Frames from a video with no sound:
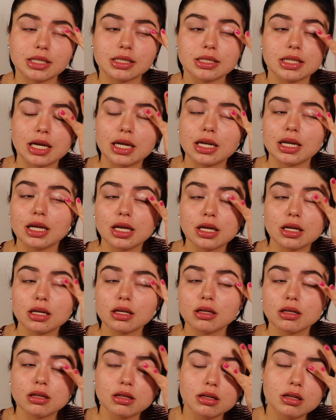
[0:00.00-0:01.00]

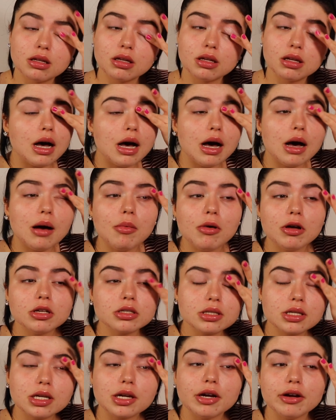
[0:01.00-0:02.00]
sliding. I'm
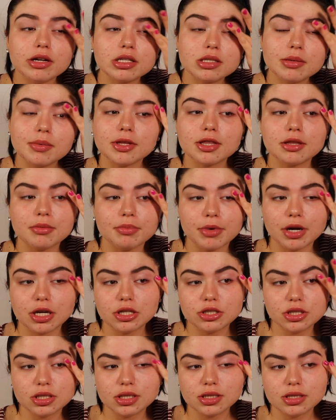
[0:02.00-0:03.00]
also curious about the
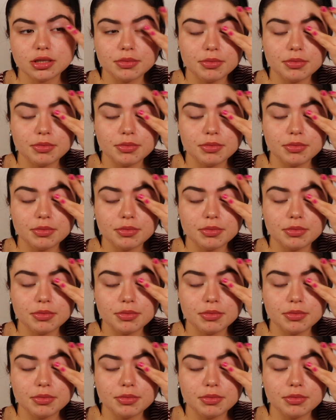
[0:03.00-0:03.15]
brushes.